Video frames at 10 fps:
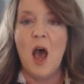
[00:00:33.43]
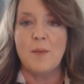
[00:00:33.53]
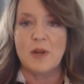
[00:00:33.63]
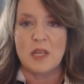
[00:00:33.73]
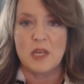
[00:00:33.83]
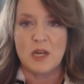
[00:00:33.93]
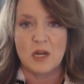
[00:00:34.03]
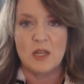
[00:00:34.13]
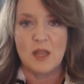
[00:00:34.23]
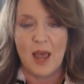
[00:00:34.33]
I'm going to
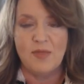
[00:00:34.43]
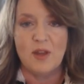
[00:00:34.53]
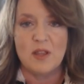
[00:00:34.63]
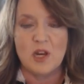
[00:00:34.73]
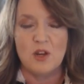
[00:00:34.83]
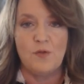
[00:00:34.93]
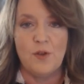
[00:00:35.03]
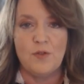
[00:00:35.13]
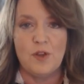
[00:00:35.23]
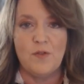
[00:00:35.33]
stick to that, that it's still
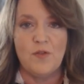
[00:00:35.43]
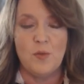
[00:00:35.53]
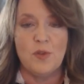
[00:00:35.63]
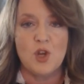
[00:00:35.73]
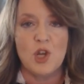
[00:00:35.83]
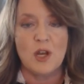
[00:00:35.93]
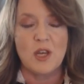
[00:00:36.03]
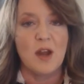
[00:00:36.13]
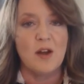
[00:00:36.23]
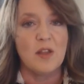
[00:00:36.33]
50 50 with a
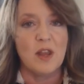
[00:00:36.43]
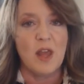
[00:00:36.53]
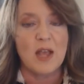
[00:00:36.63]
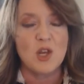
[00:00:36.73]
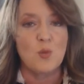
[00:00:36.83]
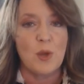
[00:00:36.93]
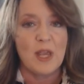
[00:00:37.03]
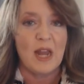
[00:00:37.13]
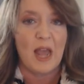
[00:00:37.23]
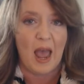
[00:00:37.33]
shutdown. In the last
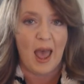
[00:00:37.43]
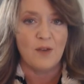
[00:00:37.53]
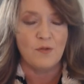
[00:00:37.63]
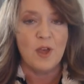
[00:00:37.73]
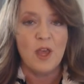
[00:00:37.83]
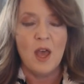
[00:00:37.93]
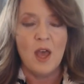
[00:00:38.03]
week and a half,